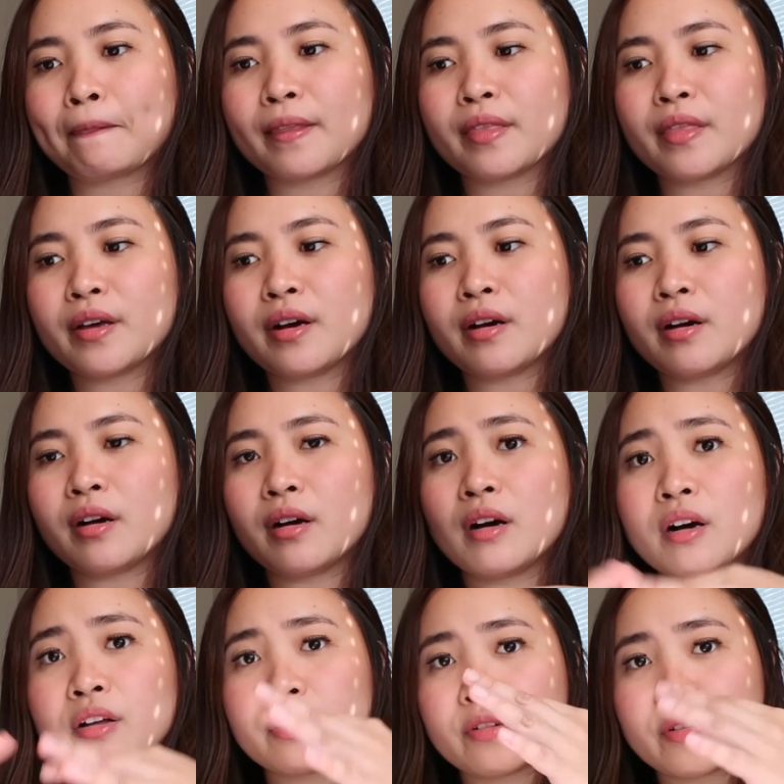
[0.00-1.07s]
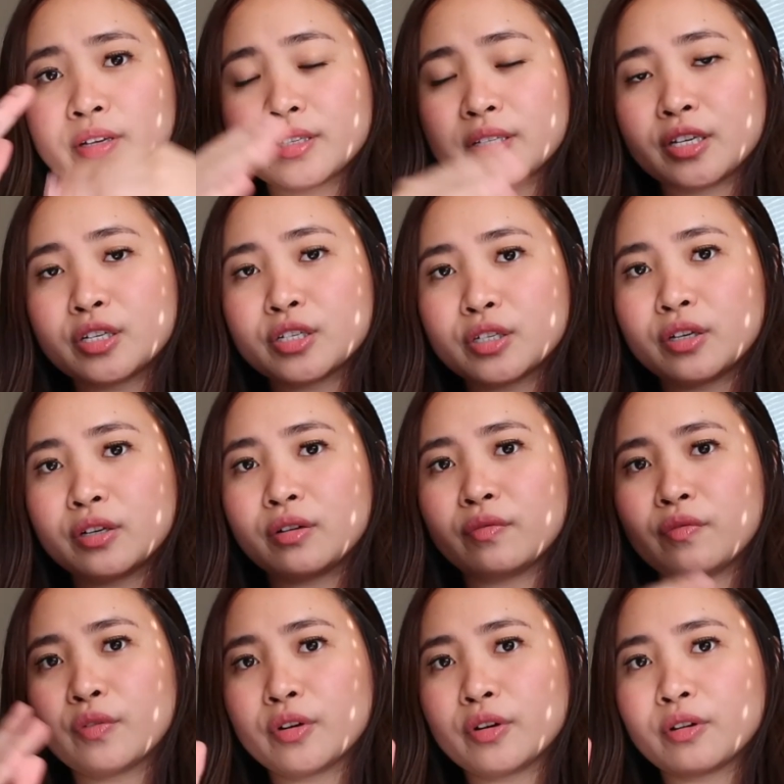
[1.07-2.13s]
the authorization
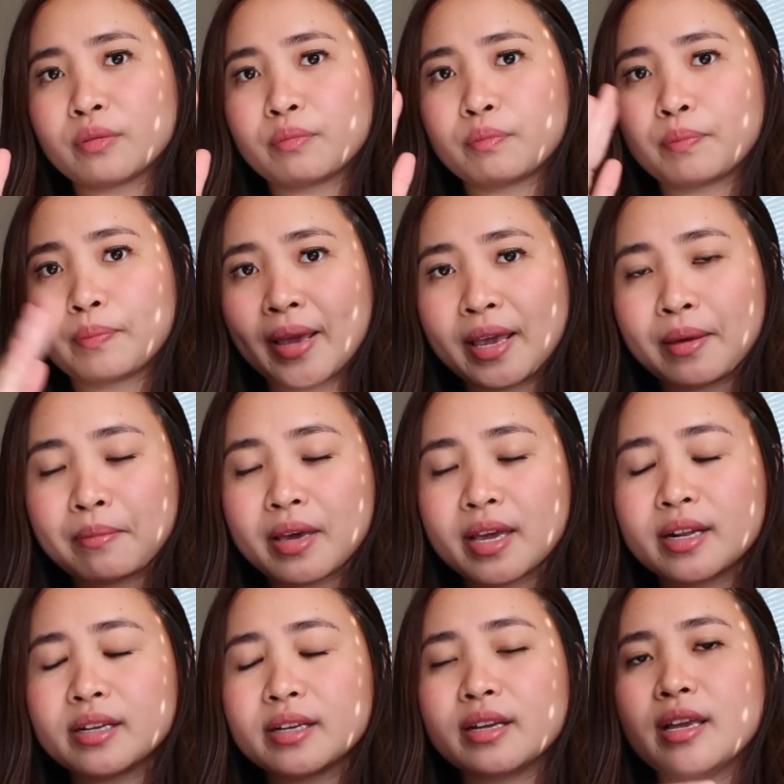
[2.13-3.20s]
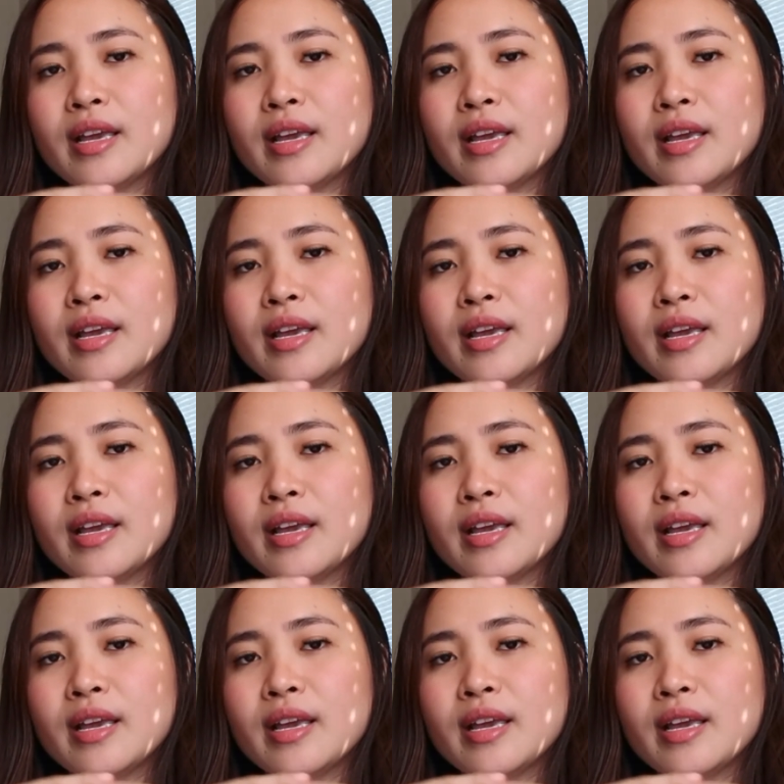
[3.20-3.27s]
for payment,